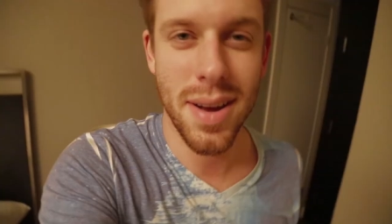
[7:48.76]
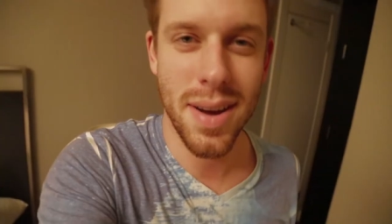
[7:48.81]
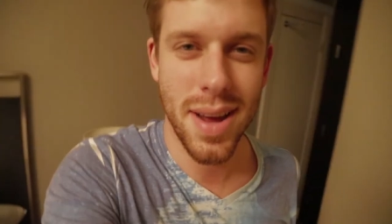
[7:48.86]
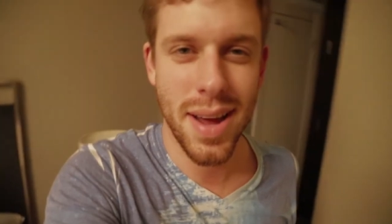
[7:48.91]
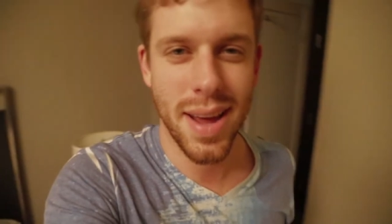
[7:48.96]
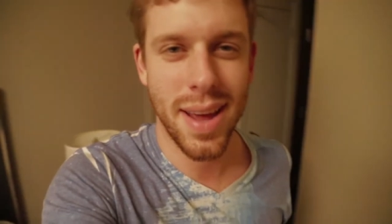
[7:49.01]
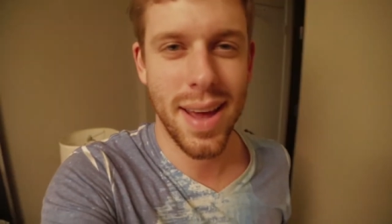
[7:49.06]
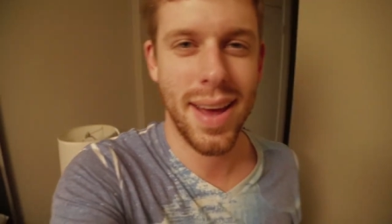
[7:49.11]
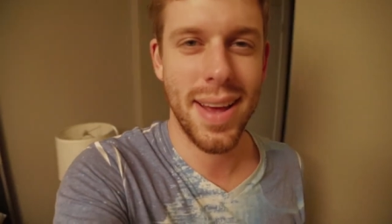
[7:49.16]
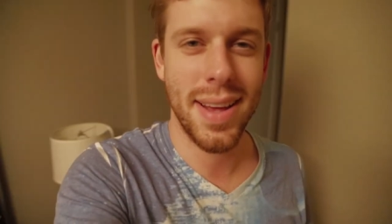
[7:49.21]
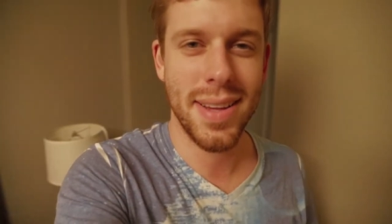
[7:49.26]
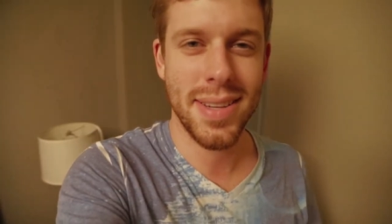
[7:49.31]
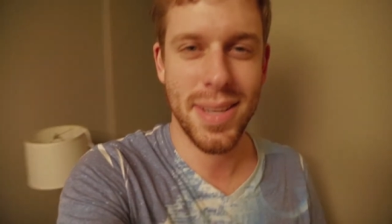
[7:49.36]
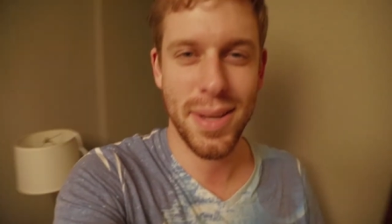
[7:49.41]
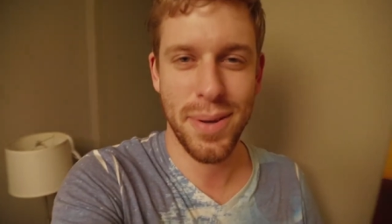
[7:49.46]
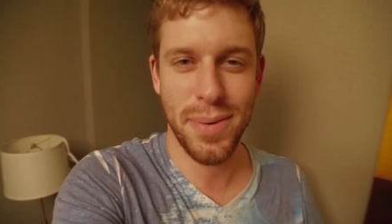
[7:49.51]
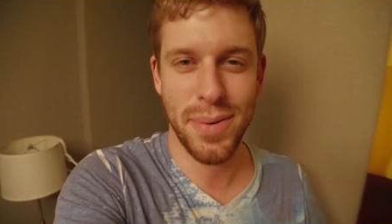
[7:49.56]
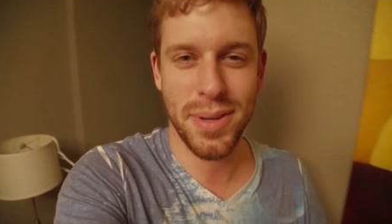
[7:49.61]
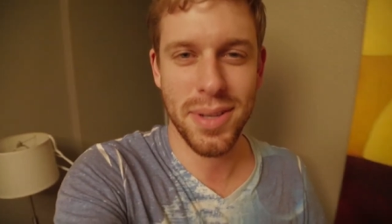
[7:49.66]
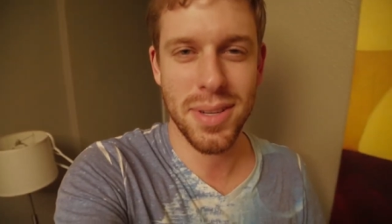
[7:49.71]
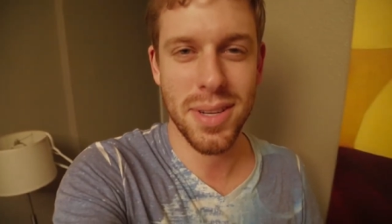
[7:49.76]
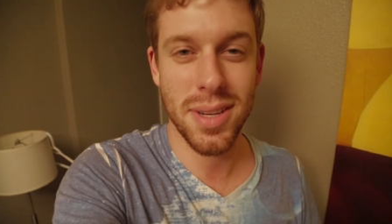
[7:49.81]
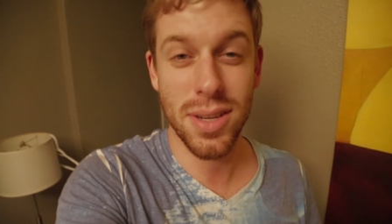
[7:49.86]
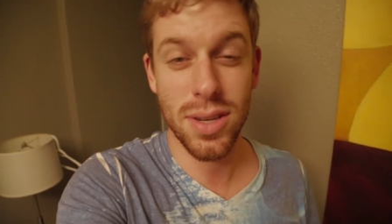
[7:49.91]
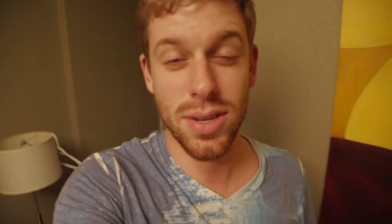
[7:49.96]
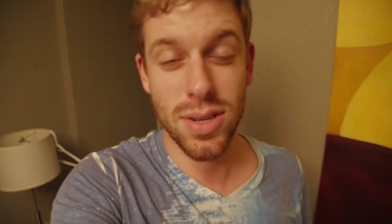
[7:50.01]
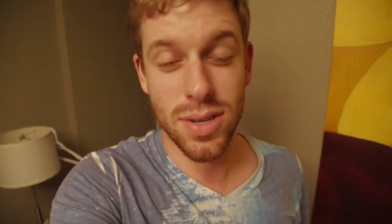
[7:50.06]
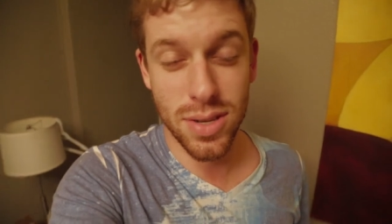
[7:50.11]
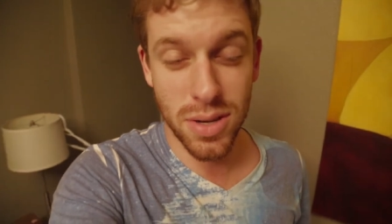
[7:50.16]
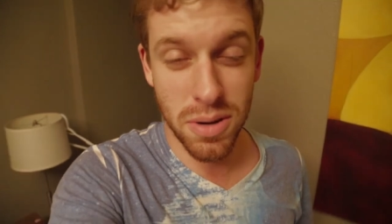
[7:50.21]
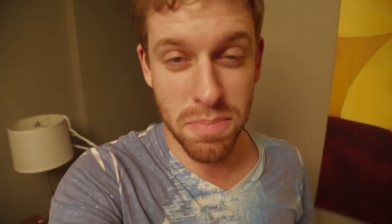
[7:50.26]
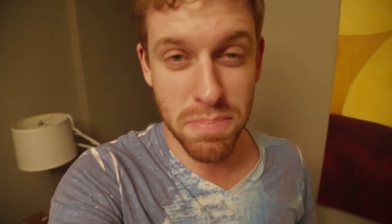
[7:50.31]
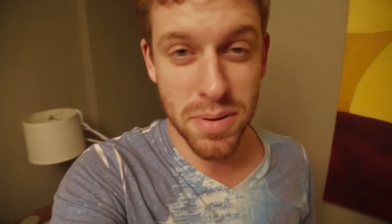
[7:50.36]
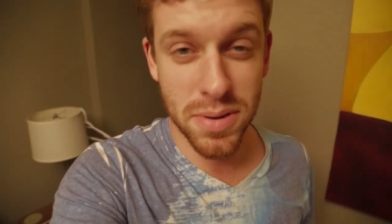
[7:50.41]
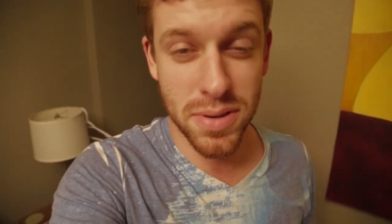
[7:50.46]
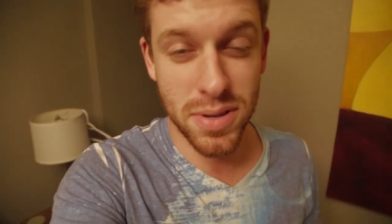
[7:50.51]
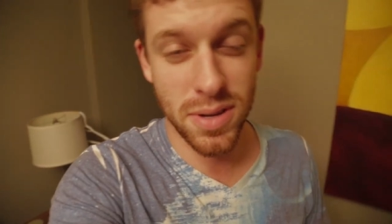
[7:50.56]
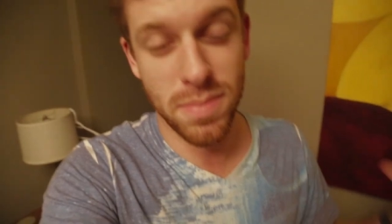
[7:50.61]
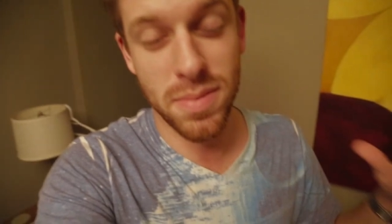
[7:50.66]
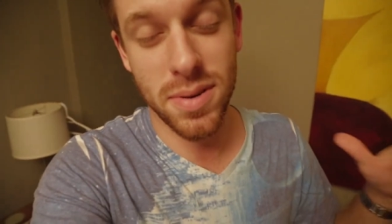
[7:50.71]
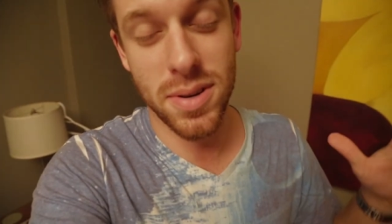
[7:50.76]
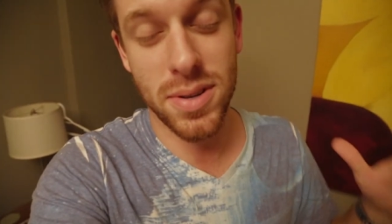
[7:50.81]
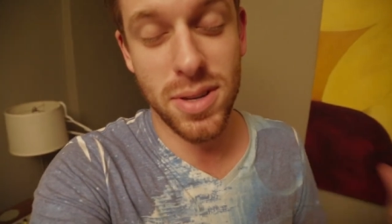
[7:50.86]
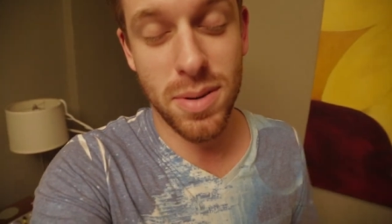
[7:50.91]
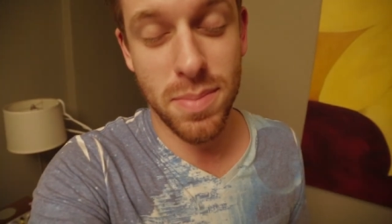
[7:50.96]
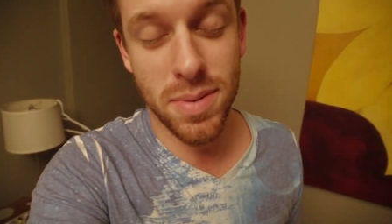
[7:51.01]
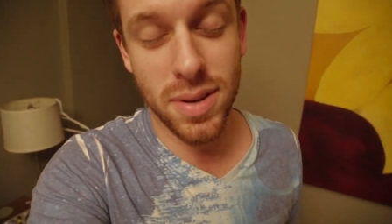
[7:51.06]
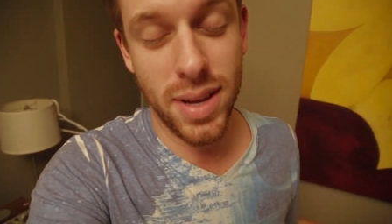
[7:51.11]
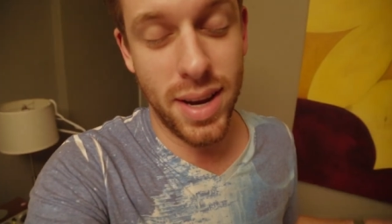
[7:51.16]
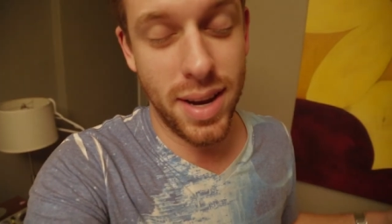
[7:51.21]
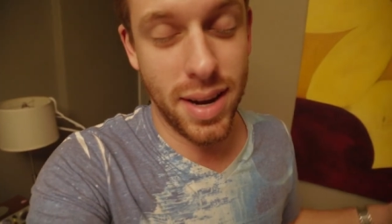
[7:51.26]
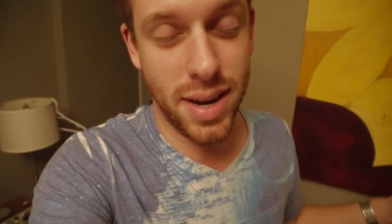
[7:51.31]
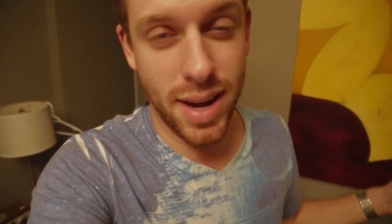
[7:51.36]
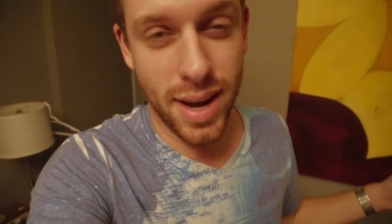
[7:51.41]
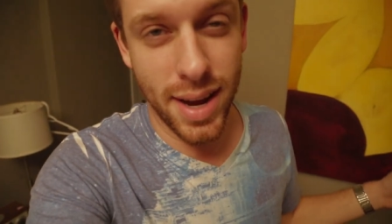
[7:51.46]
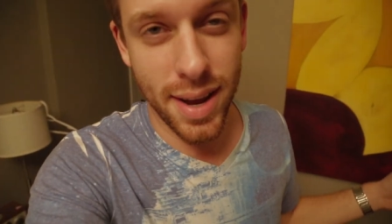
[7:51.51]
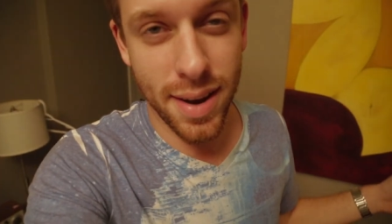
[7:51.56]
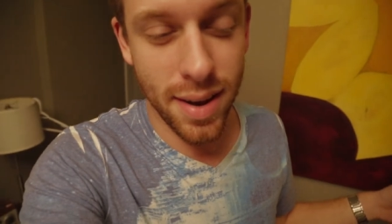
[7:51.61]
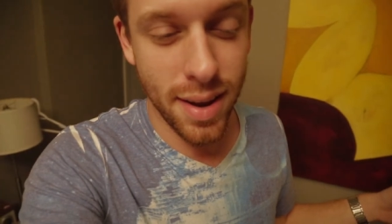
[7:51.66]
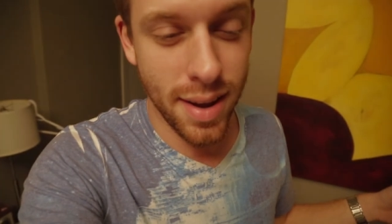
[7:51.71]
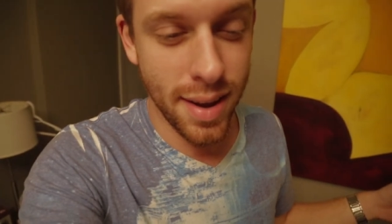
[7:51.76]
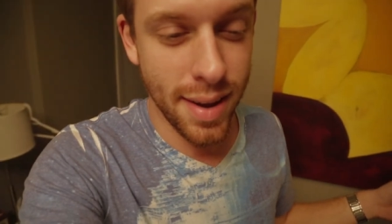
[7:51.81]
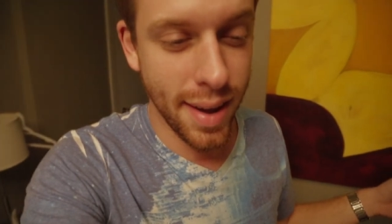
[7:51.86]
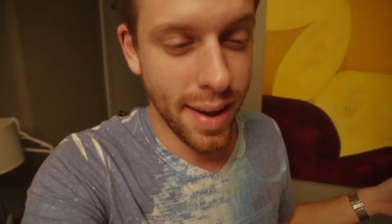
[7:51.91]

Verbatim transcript: All right, guys. It was a super, super, super late night